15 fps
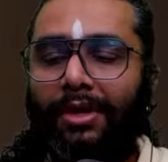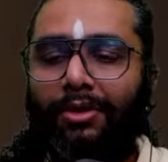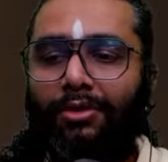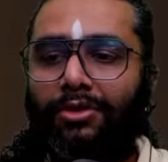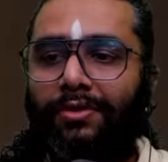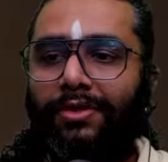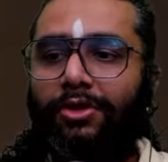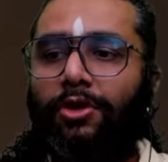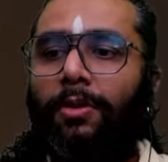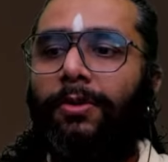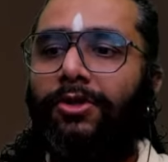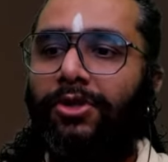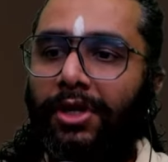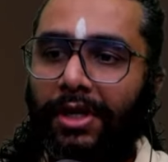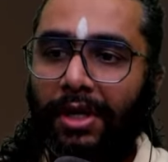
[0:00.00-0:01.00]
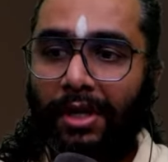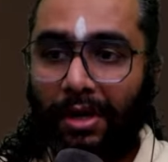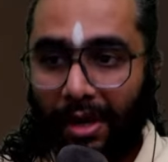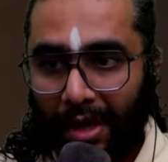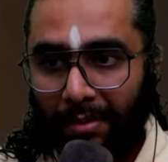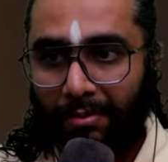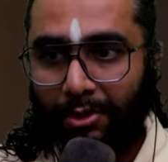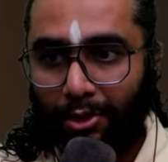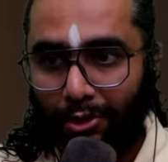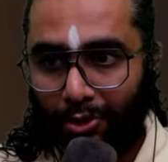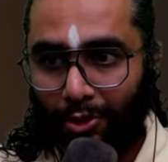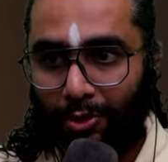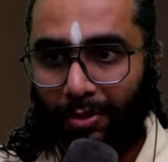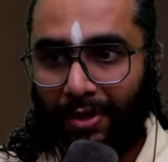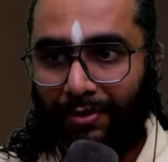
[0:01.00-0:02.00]
make use of this opportunity and come to
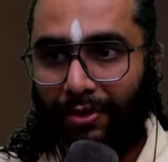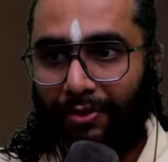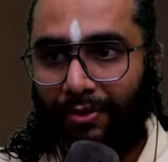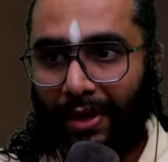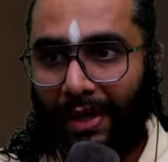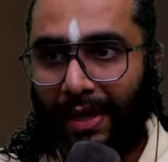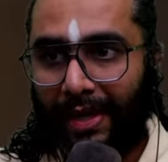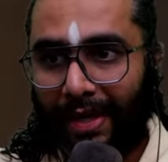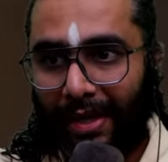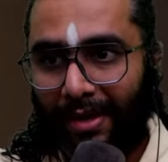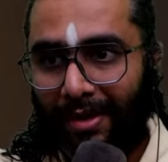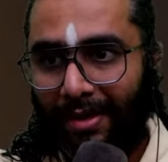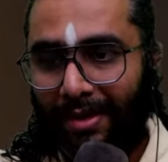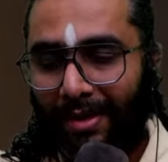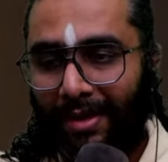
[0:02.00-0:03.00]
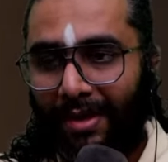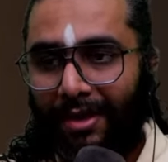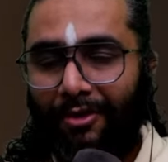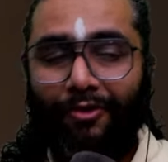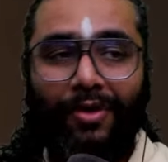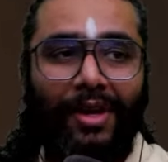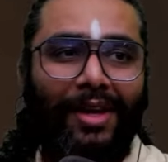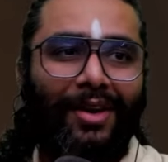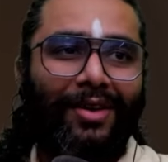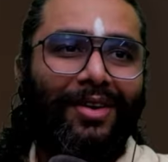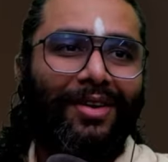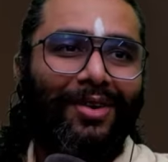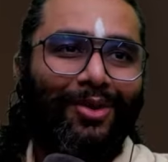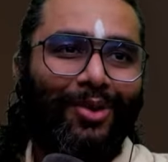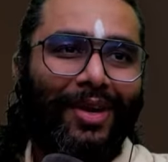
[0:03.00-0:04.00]
Zoom if you feel like it, where
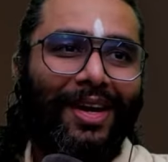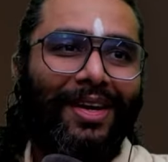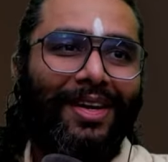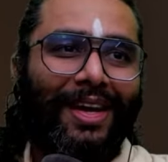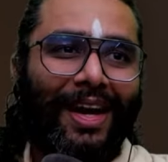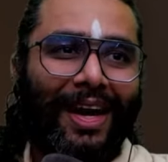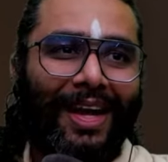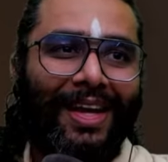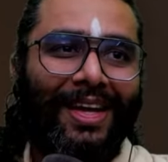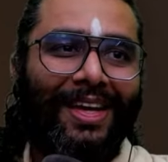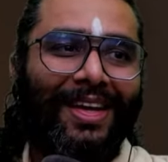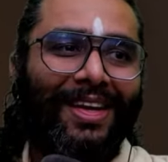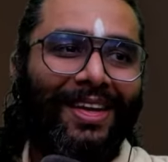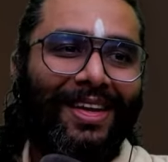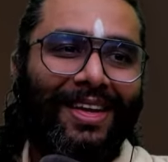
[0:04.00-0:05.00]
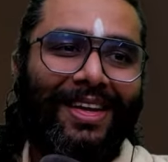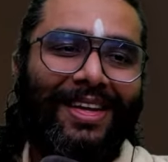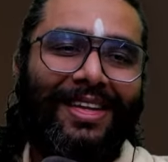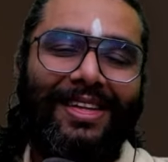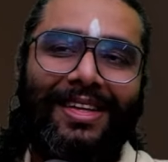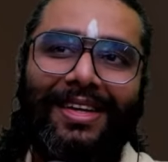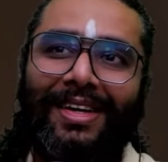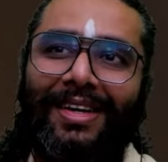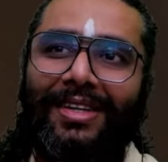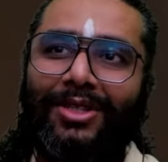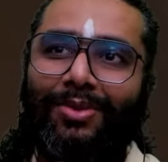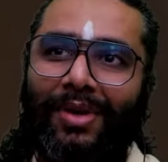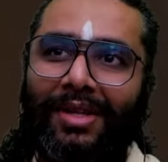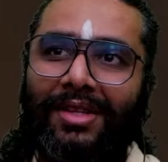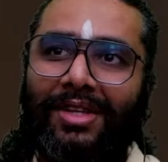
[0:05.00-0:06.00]
you can try
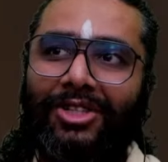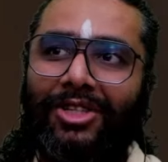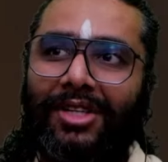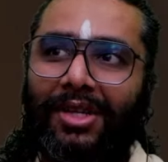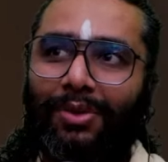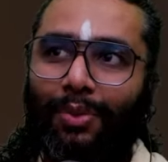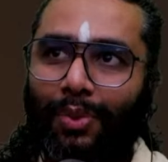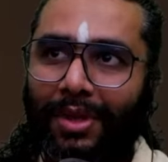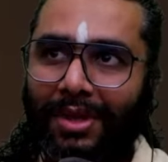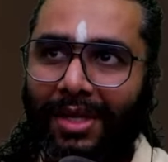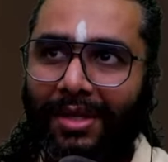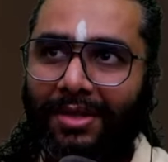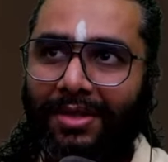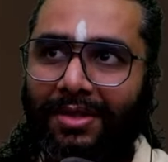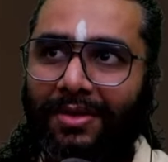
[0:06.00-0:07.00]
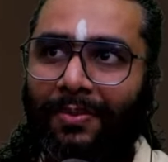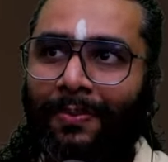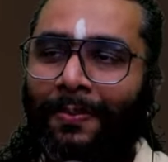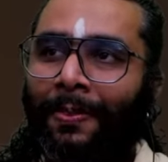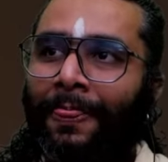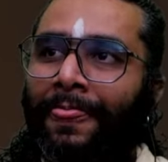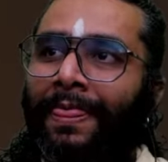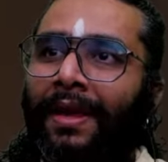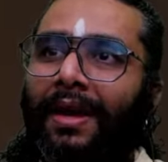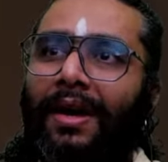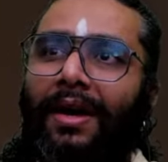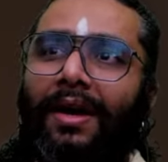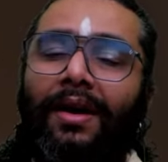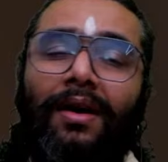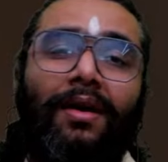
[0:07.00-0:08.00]
Swaradarshini with us.
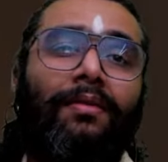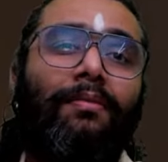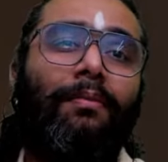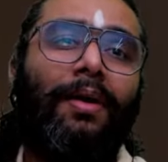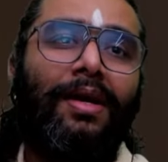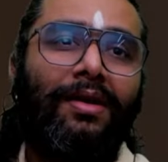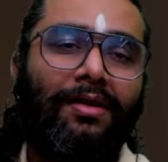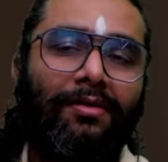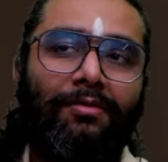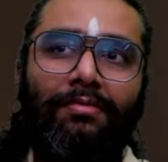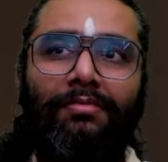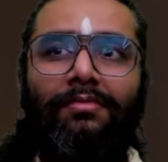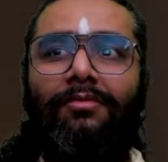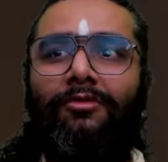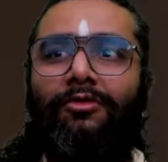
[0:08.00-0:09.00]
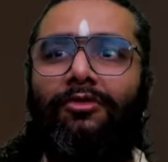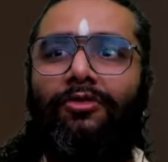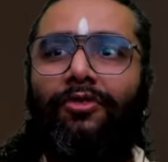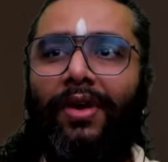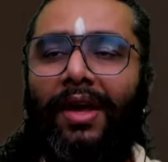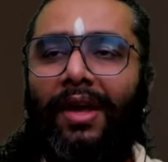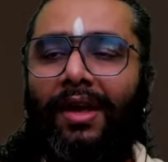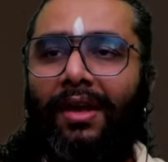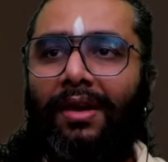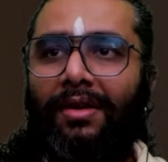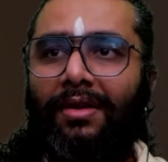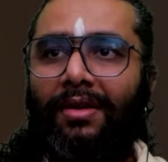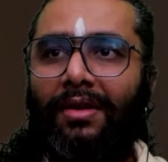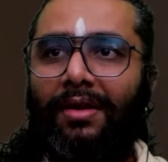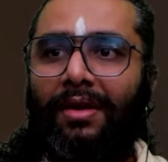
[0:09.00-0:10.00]
But fair
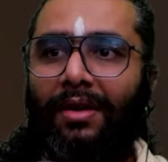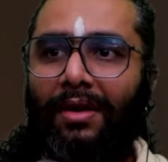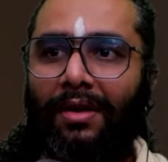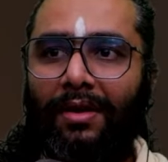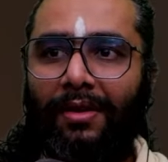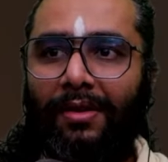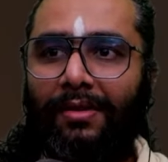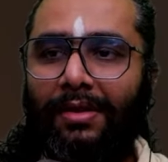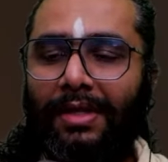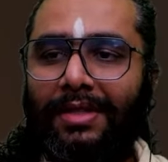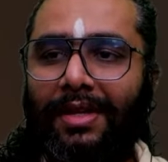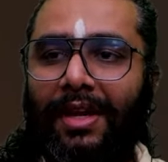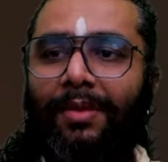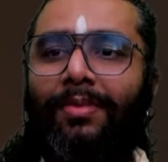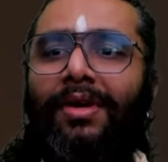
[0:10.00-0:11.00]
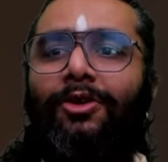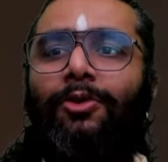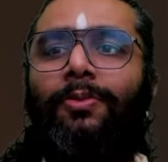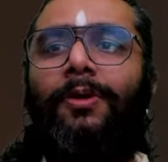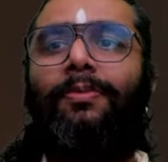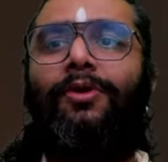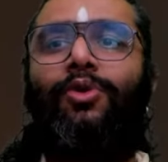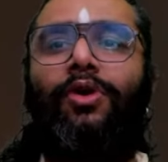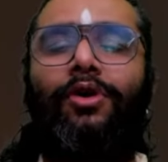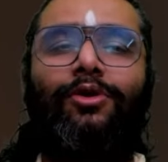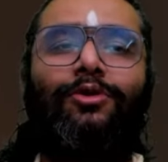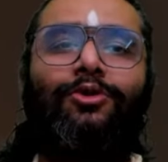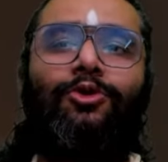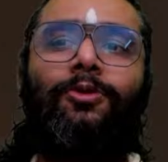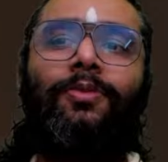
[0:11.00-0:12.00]
disclaimer to people who are
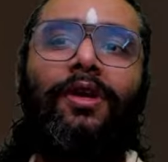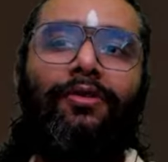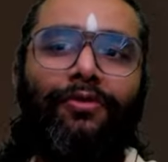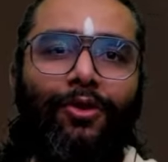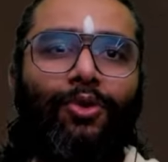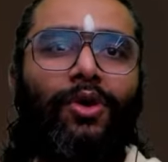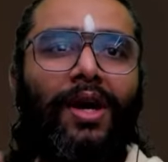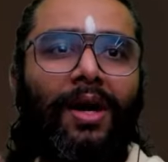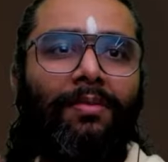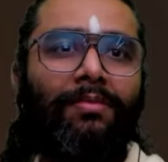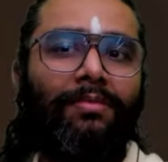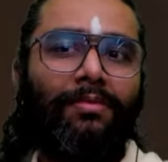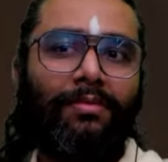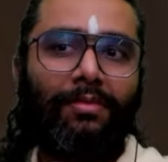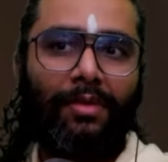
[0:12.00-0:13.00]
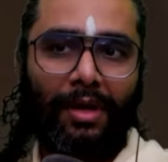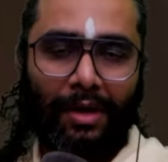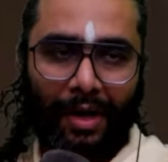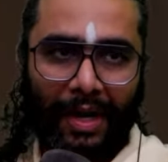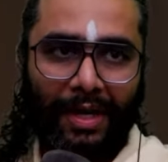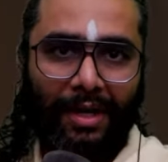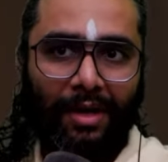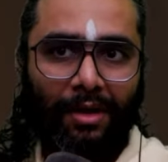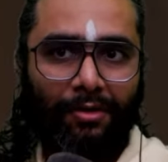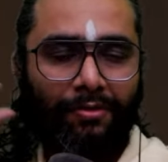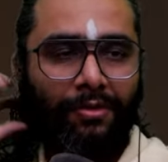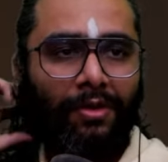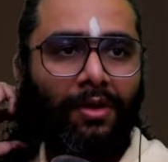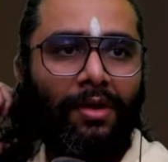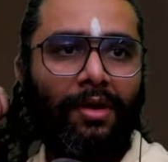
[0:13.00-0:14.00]
on Zoom, if you come right now,
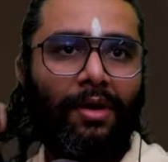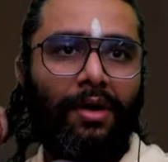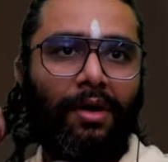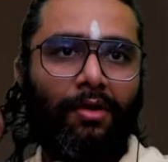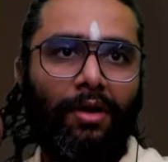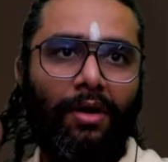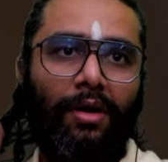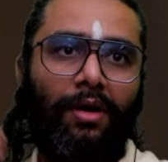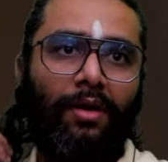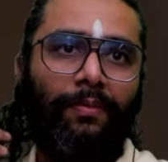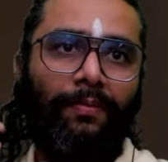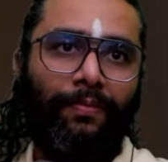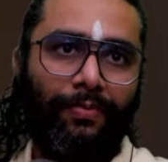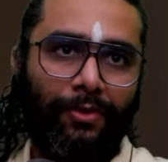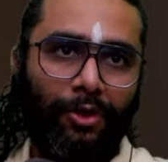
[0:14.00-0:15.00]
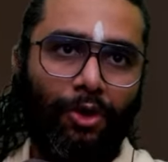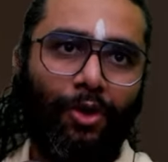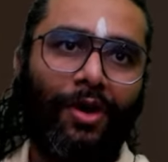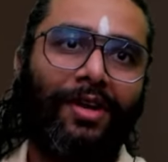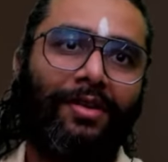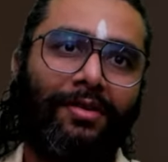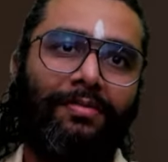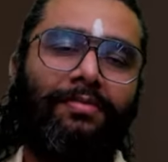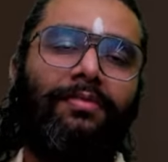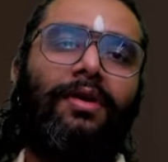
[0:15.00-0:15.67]
your